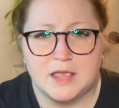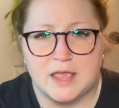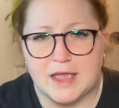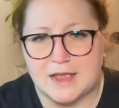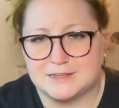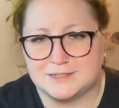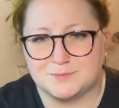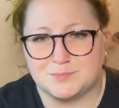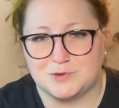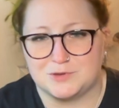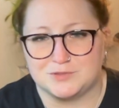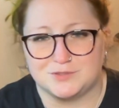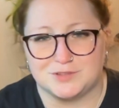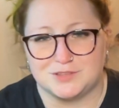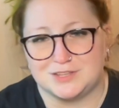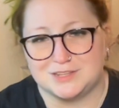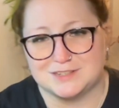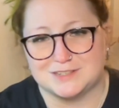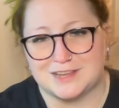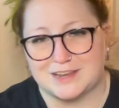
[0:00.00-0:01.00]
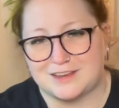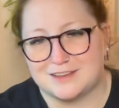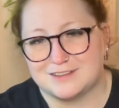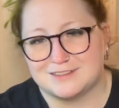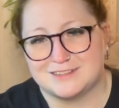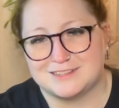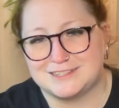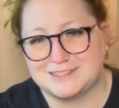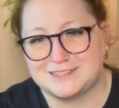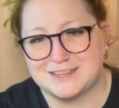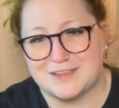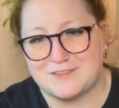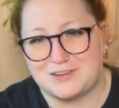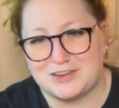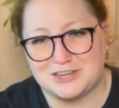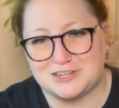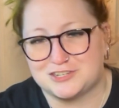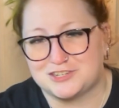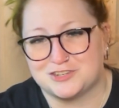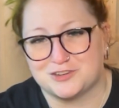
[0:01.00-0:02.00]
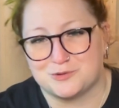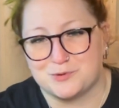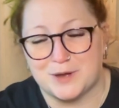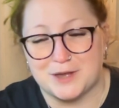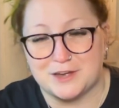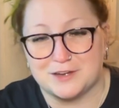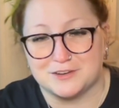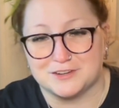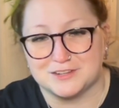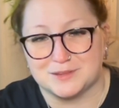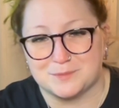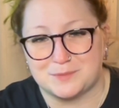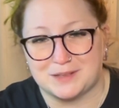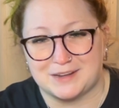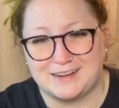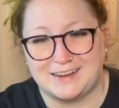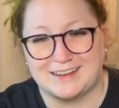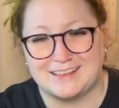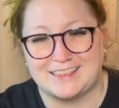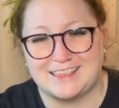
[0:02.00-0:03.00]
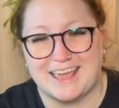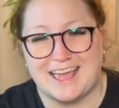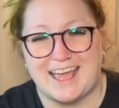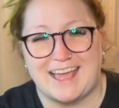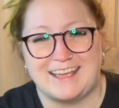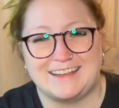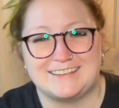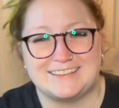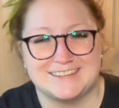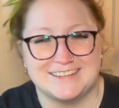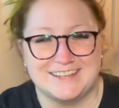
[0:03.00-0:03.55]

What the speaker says: as opposed to this 7-inch square or something like that.